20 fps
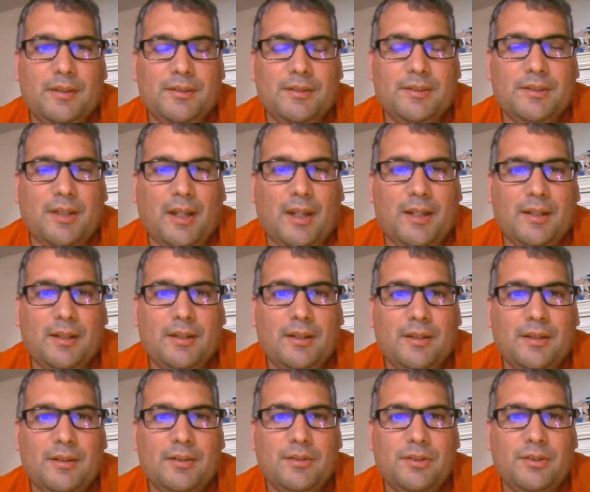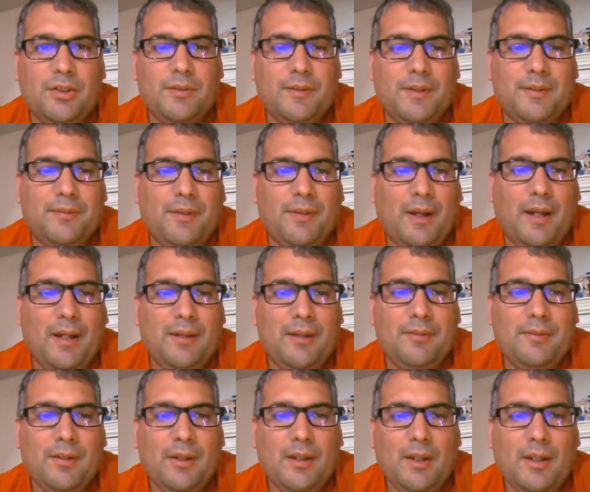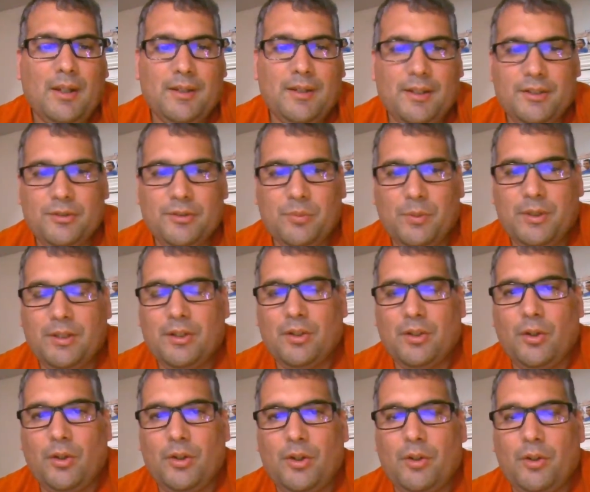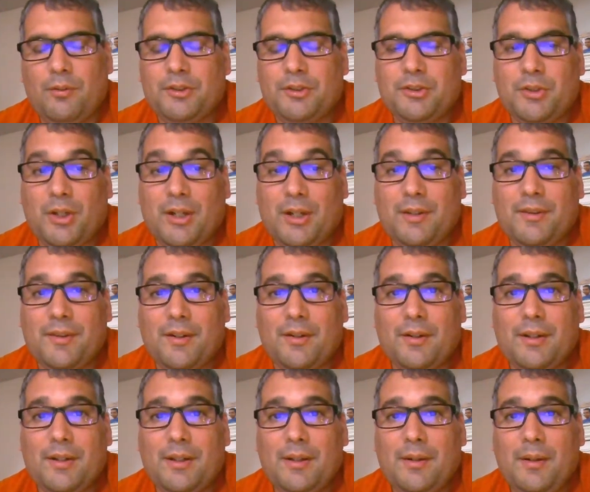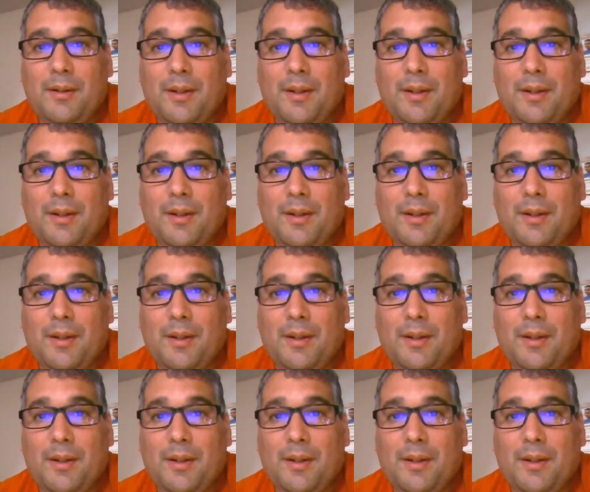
Psych 255. This week you're going over trait theory.